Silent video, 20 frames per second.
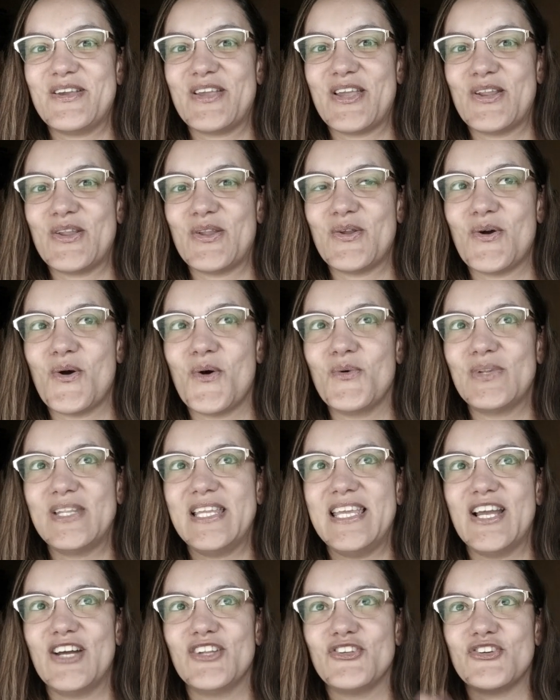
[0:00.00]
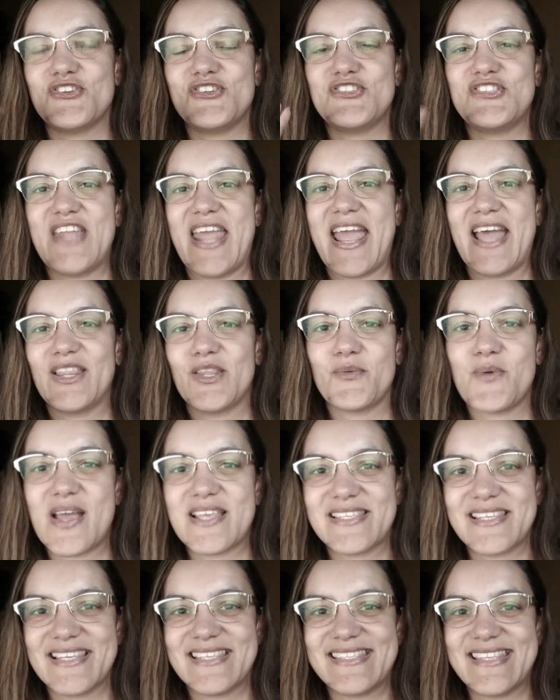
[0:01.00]
you can only understand the
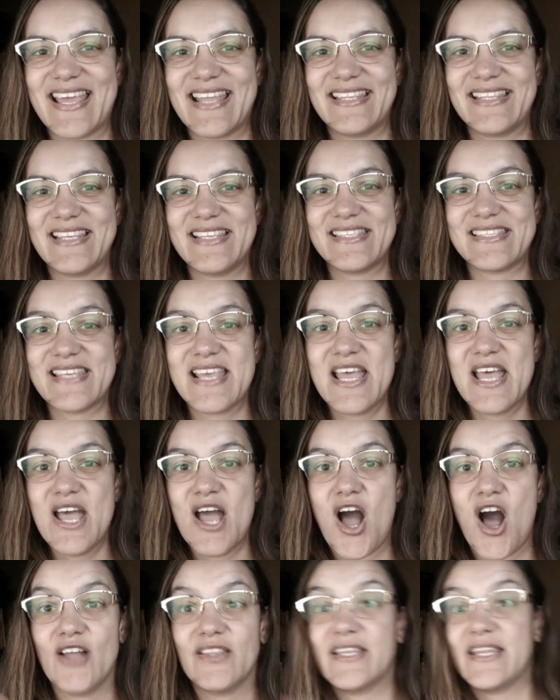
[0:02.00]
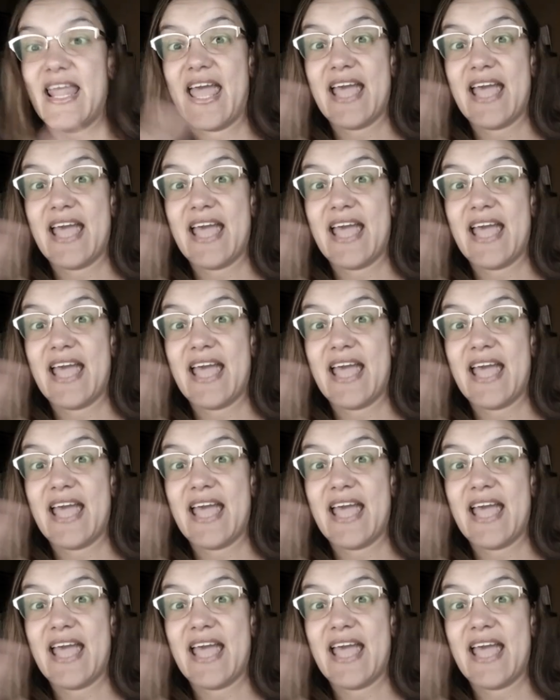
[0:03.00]
rest of the sentence on the